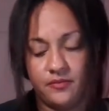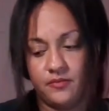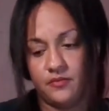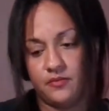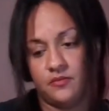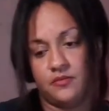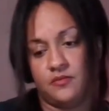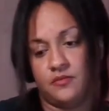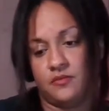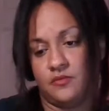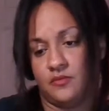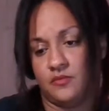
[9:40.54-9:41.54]

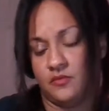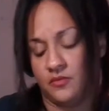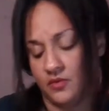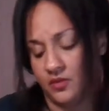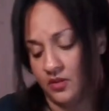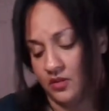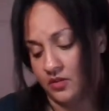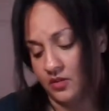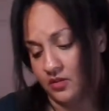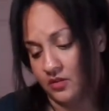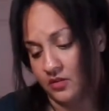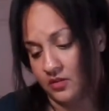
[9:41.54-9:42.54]

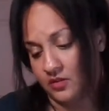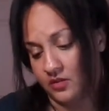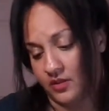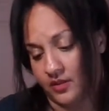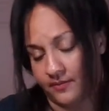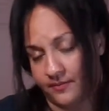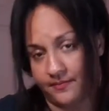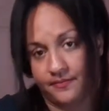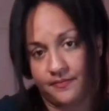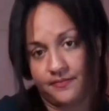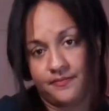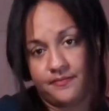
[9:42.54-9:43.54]

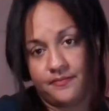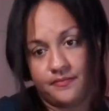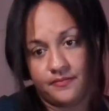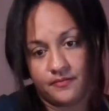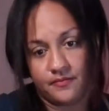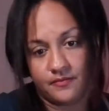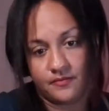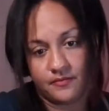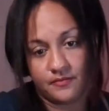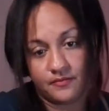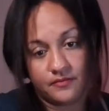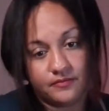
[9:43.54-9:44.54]

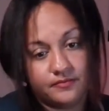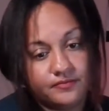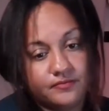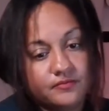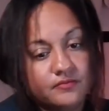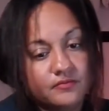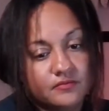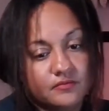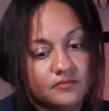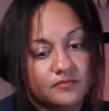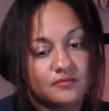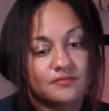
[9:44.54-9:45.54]

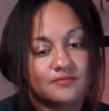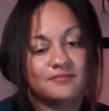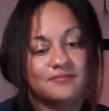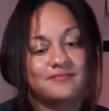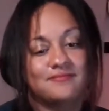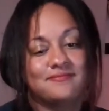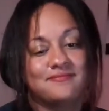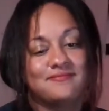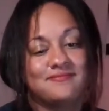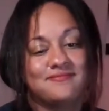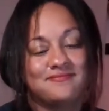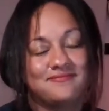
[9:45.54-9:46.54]

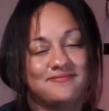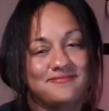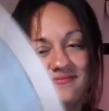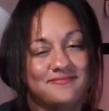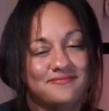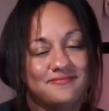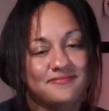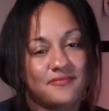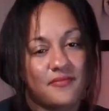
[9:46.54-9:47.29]
Nothing is said.